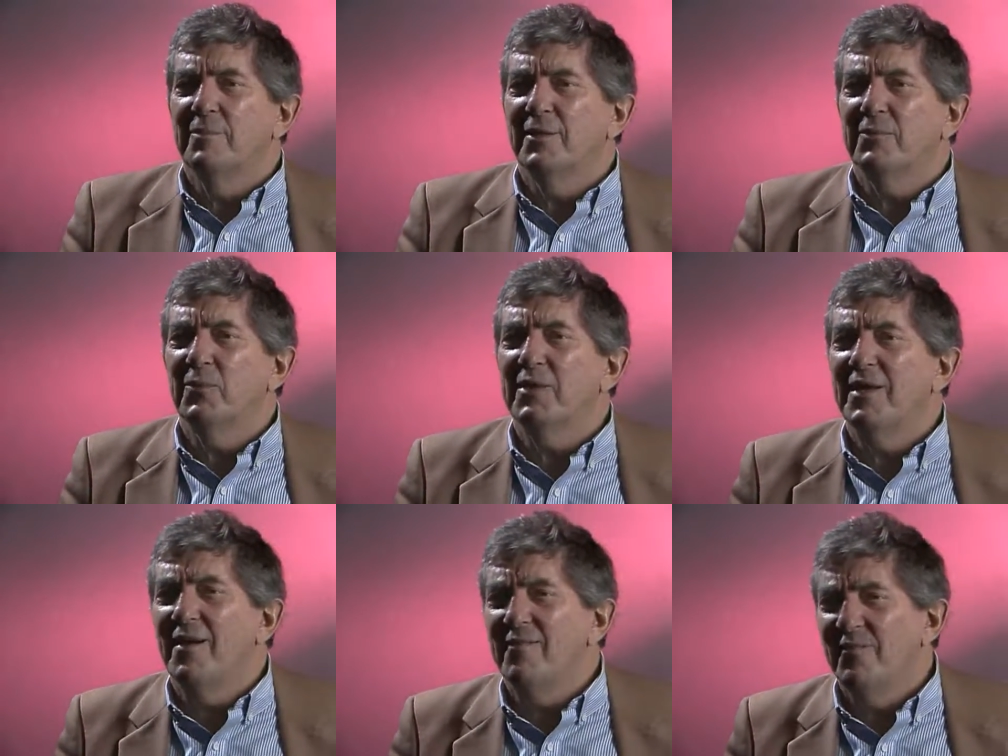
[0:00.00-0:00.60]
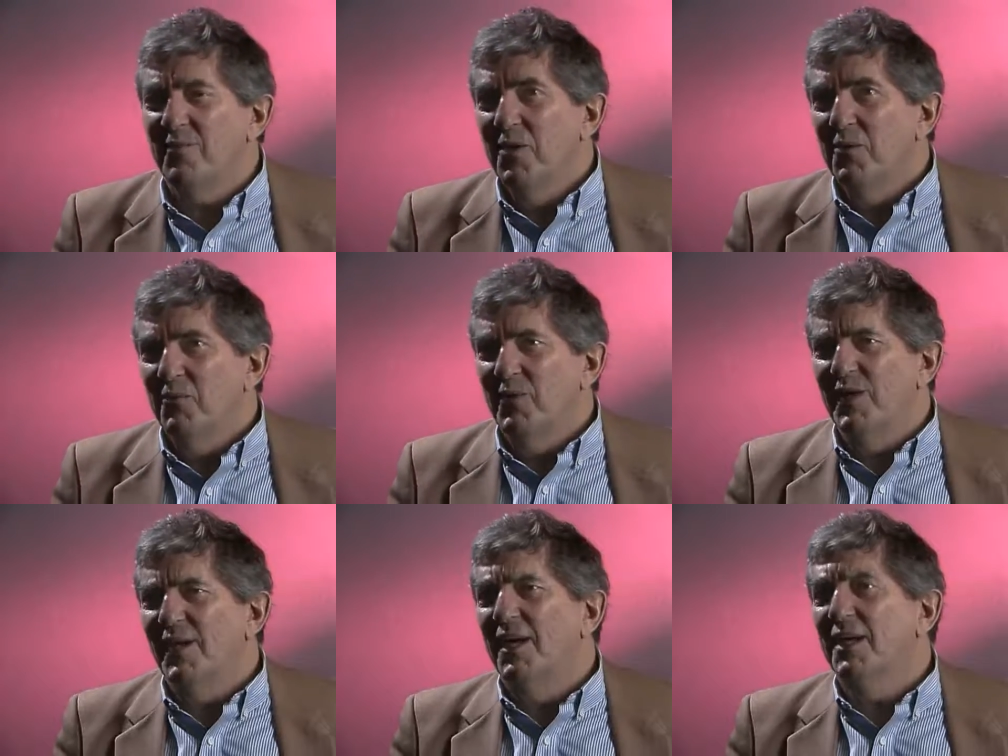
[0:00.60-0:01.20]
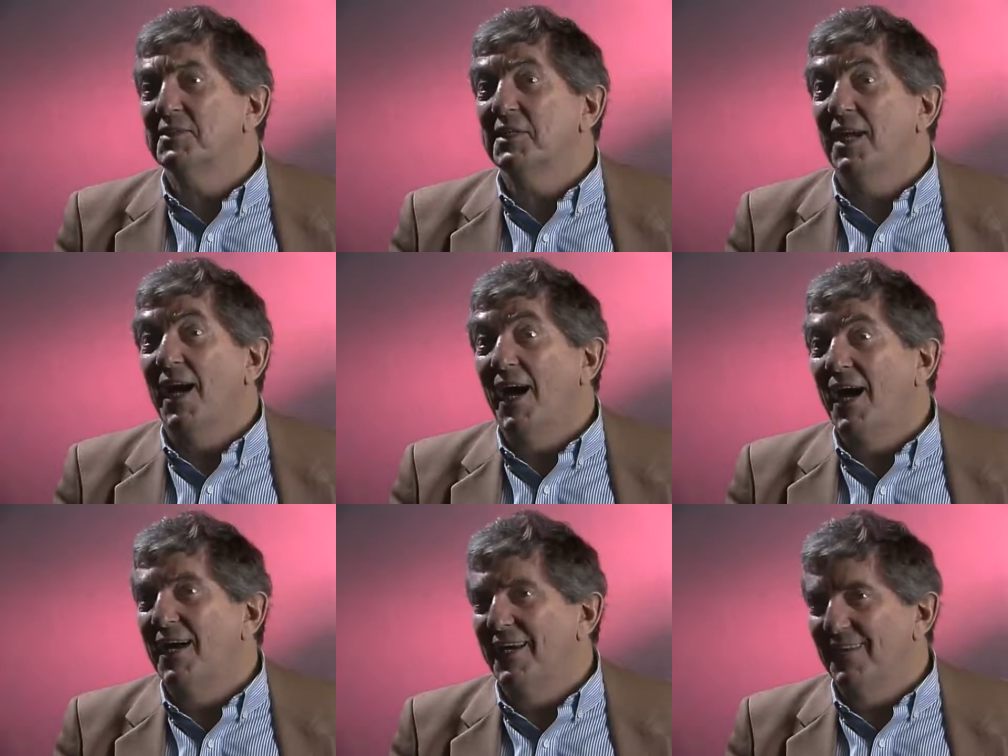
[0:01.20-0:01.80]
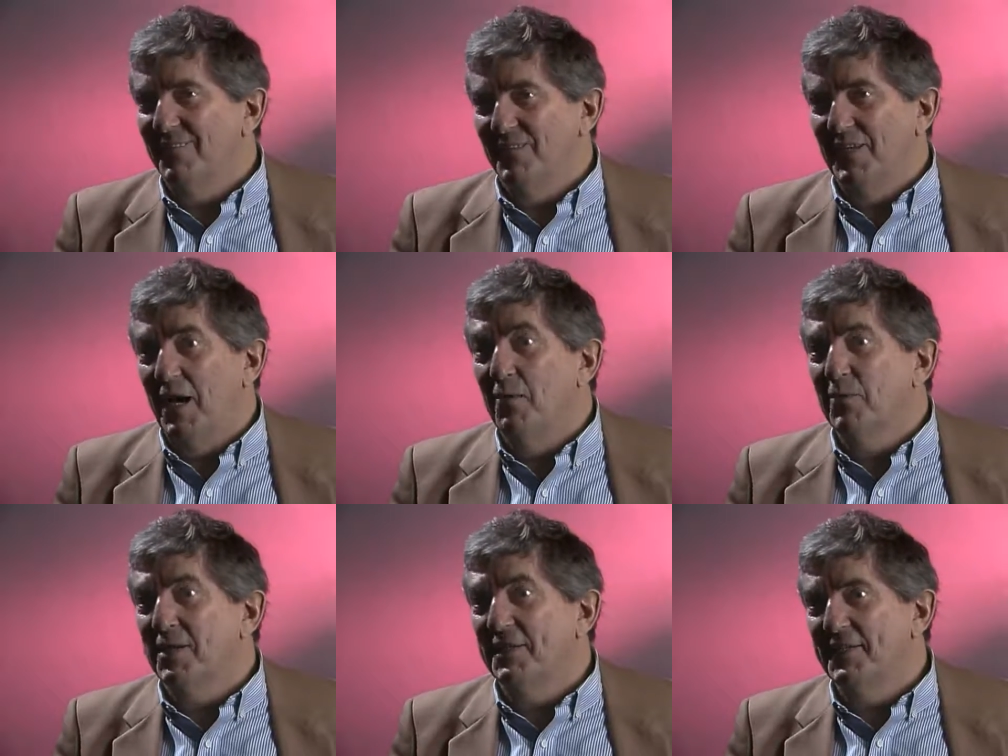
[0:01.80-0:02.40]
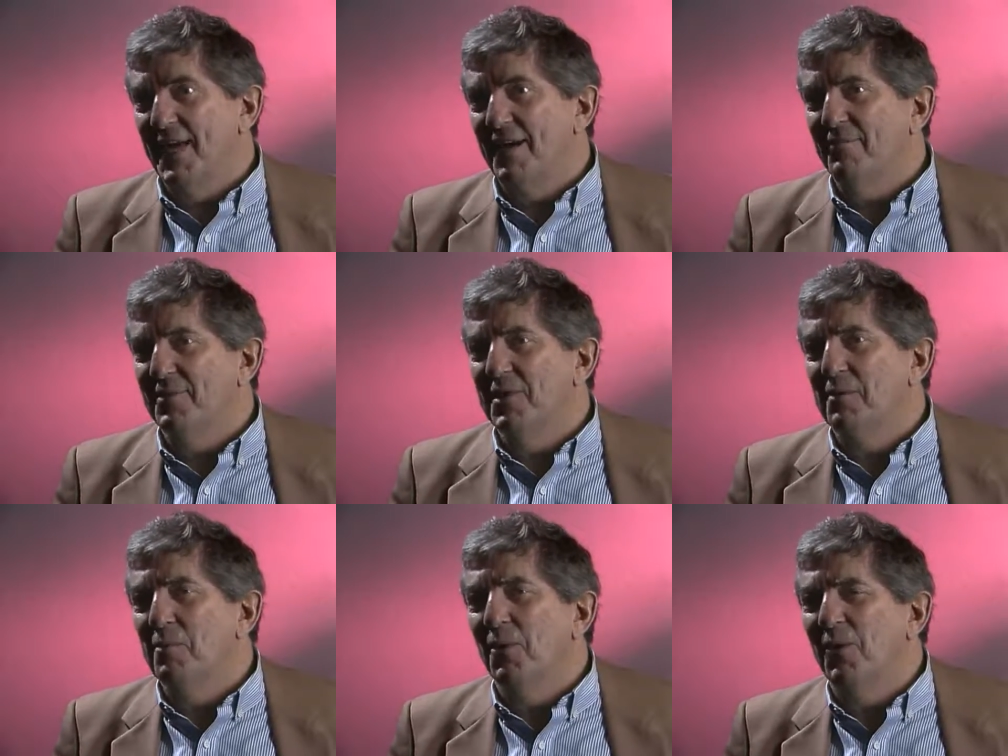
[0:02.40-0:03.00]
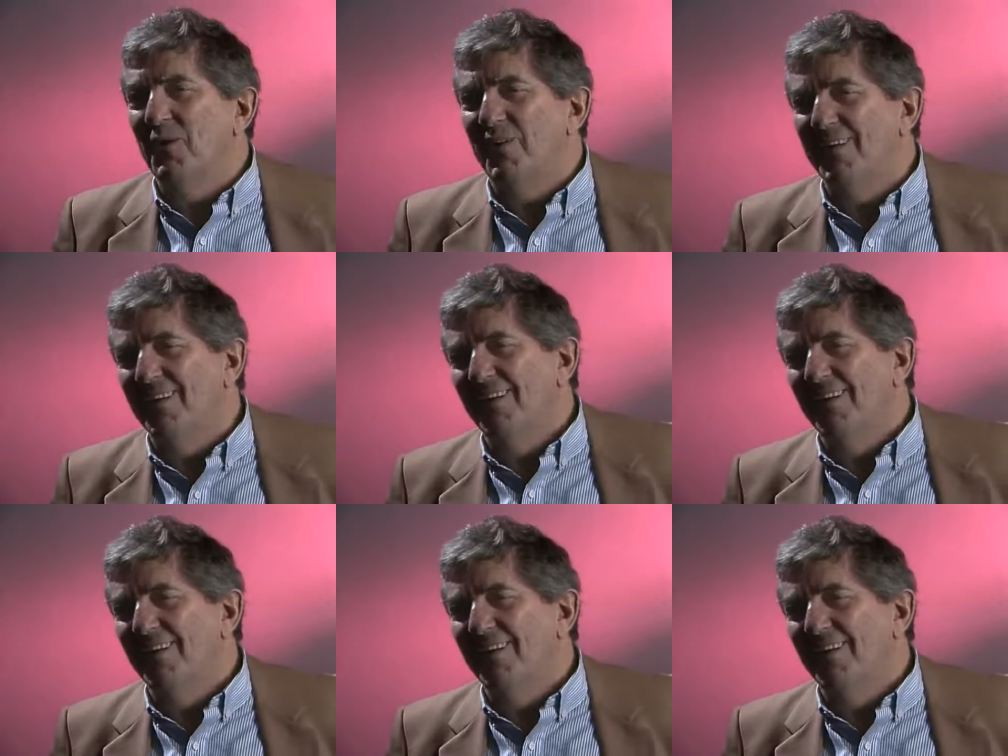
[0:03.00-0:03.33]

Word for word: but when I realized that I out cadavered them all,